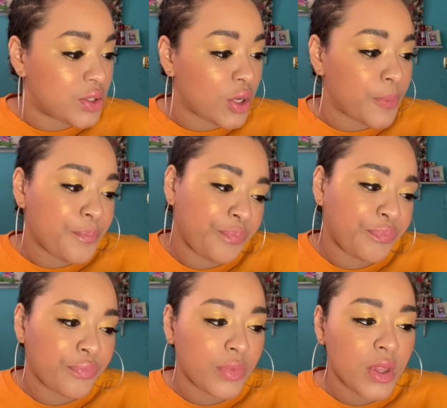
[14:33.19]
So
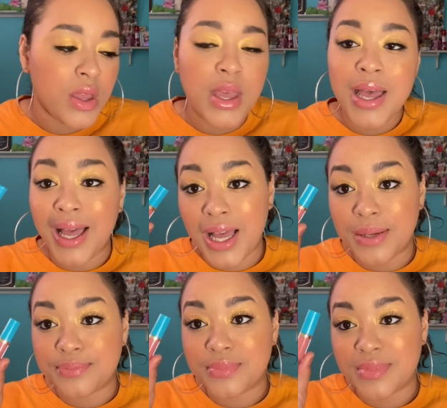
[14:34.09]

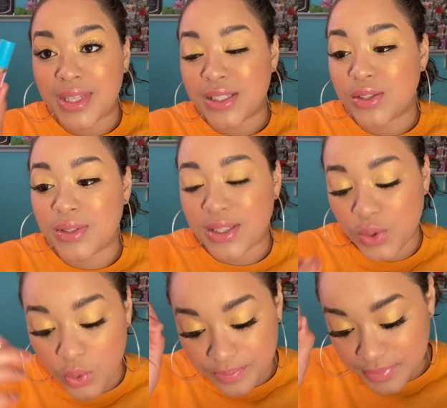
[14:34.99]
um, that's that's
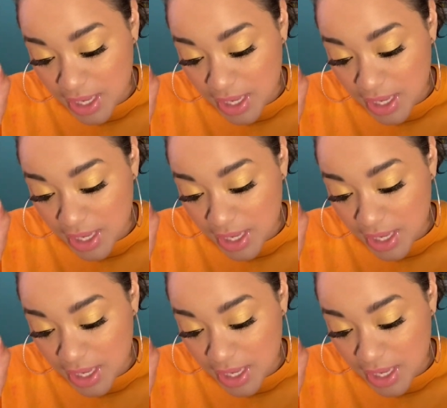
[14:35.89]
cool.